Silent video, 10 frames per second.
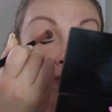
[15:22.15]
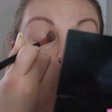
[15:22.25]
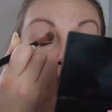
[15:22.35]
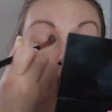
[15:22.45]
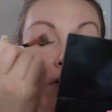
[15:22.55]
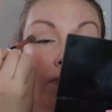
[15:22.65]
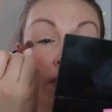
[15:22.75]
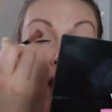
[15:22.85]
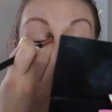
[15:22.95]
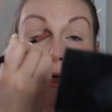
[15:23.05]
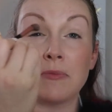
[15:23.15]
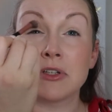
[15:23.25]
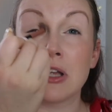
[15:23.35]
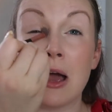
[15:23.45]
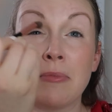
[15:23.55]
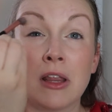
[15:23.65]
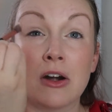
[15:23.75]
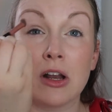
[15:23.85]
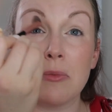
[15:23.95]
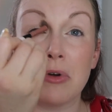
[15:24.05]
So yeah, I'm
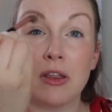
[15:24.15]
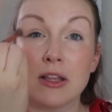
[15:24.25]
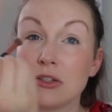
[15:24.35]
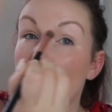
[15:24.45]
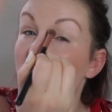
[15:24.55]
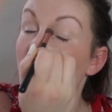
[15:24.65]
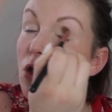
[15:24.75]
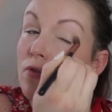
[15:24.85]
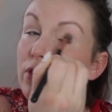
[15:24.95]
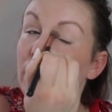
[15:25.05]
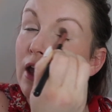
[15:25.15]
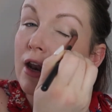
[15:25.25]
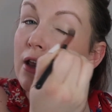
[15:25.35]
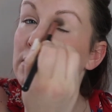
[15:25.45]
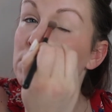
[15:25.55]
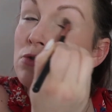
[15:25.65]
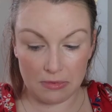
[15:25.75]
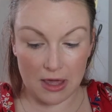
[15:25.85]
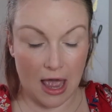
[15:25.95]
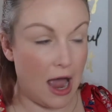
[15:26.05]
literally putting this all over the lid. So keep
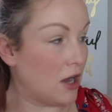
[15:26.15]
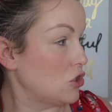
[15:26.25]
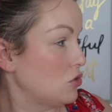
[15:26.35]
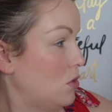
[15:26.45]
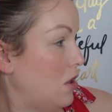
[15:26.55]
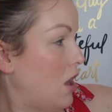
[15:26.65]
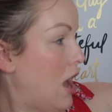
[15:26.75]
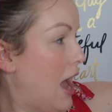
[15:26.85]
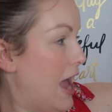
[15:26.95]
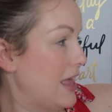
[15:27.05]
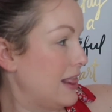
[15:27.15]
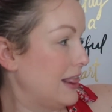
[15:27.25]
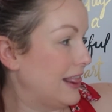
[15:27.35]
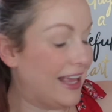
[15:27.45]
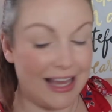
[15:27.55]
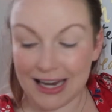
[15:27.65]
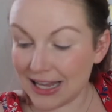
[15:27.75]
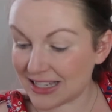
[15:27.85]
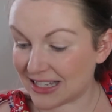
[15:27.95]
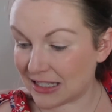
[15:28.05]
the actual
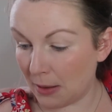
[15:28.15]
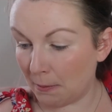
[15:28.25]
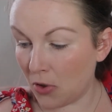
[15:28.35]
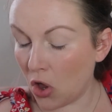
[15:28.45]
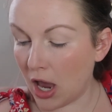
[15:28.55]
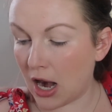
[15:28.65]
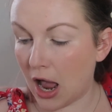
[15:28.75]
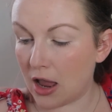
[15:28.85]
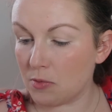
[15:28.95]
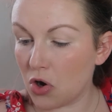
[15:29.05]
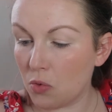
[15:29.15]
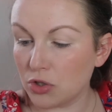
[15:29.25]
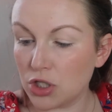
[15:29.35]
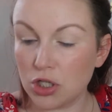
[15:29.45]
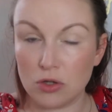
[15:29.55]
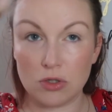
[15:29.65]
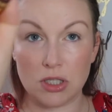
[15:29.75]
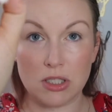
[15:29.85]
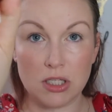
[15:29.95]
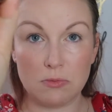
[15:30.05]
eyelid simple, and I am going to use,
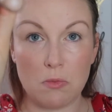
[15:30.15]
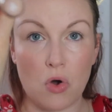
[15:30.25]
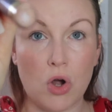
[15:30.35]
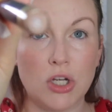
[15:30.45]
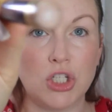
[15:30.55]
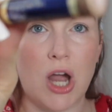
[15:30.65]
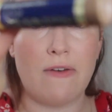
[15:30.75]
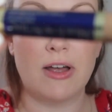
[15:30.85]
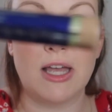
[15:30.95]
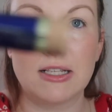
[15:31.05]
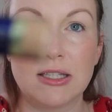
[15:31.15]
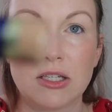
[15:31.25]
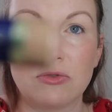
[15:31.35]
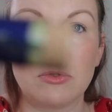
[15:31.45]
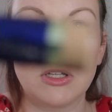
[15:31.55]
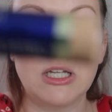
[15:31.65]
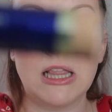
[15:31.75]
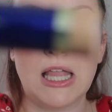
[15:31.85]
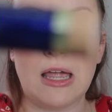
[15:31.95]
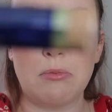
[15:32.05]
this is Mocha Java. It's this really
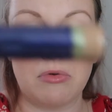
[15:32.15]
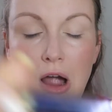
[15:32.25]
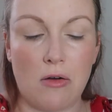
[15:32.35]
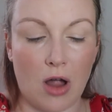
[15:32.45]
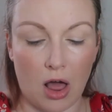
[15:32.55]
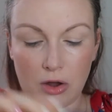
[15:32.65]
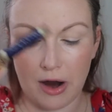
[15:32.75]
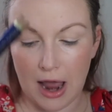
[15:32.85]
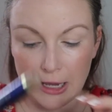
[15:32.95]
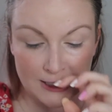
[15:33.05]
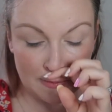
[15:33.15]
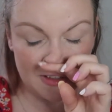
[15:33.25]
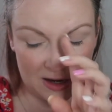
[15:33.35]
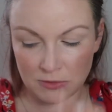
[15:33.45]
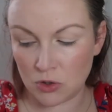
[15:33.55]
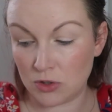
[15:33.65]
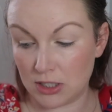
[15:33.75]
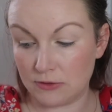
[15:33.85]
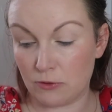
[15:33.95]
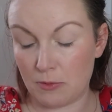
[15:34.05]
light brown color. I sometimes use
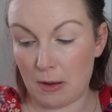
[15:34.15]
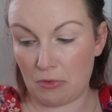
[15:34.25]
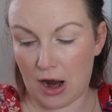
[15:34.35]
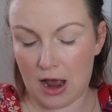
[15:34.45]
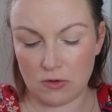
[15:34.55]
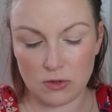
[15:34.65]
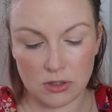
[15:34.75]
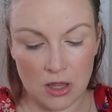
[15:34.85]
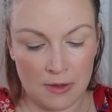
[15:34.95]
this for my brows,